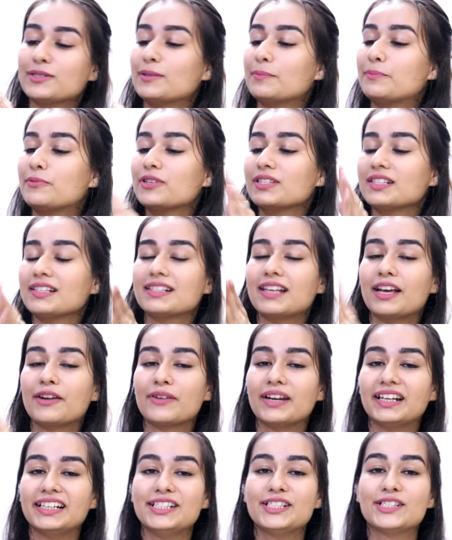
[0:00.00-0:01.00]
the bristles are
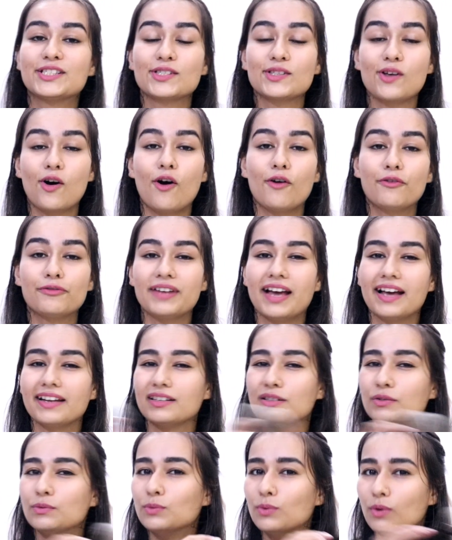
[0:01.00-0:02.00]
really soft,
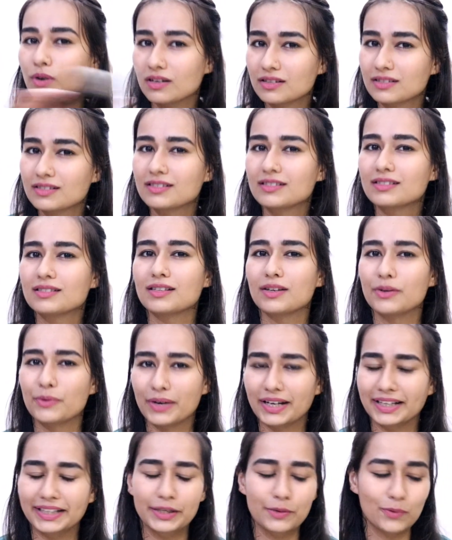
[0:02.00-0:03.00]
and it works
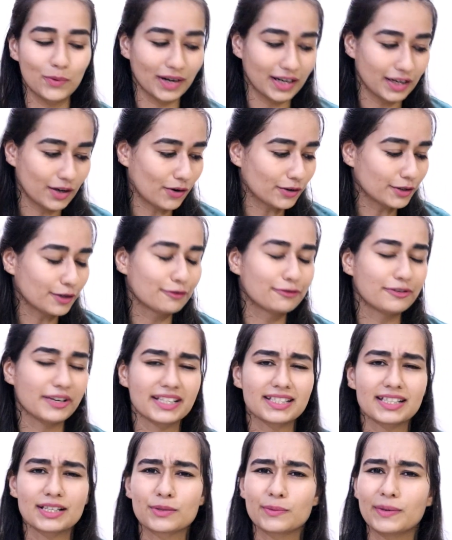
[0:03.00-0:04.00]
really well on your
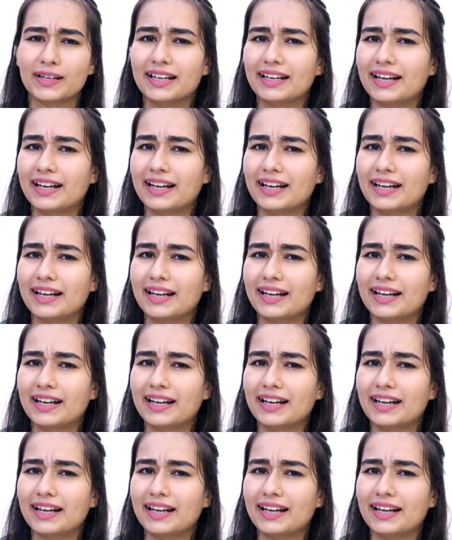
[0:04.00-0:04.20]
face as well.